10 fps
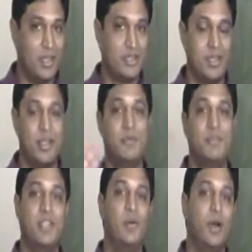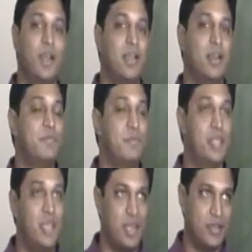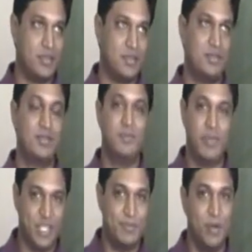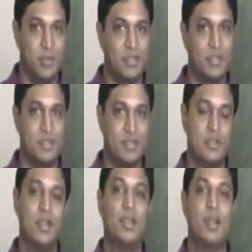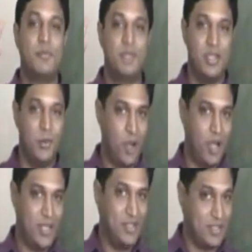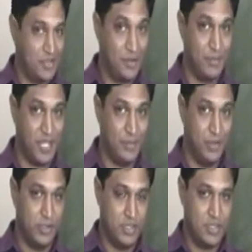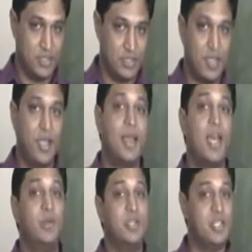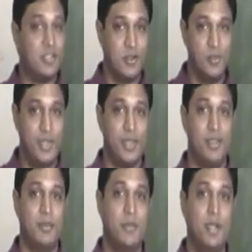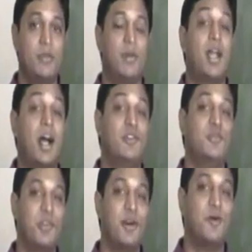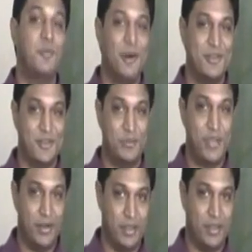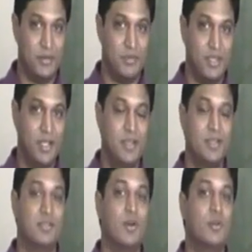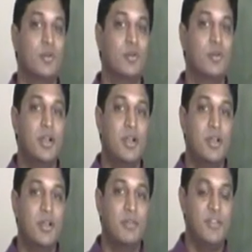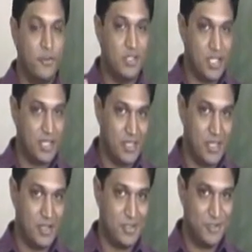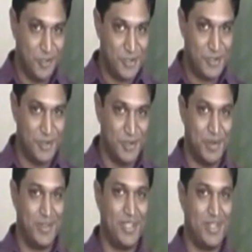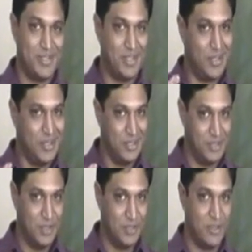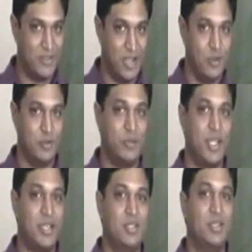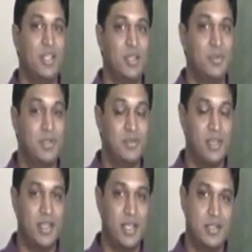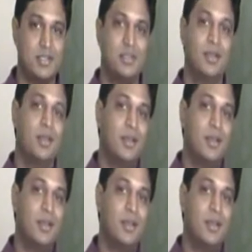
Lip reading: X and company Y. Company X pays bonuses. Company Y does not pay bonuses. And we just compare them. But how do we go about comparing them? So before Saskia talks to you about that in terms of how to practically implement that,